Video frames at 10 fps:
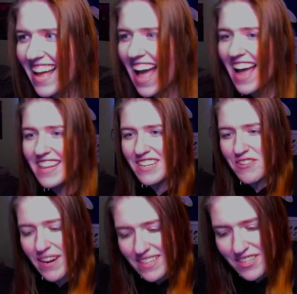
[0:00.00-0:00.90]
and then try
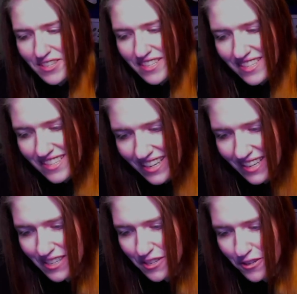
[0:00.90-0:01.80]
to just stick it
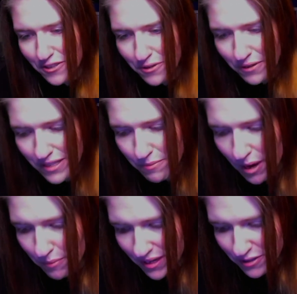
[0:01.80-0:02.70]
into your story somehow, because
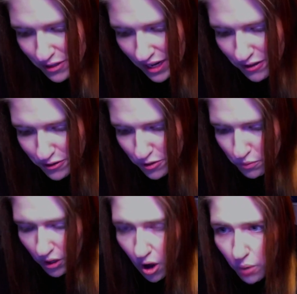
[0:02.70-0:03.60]
your characters will
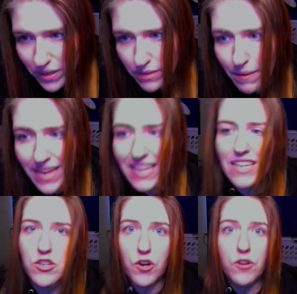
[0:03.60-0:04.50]
always make
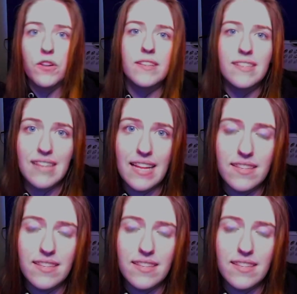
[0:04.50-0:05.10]
internal sense.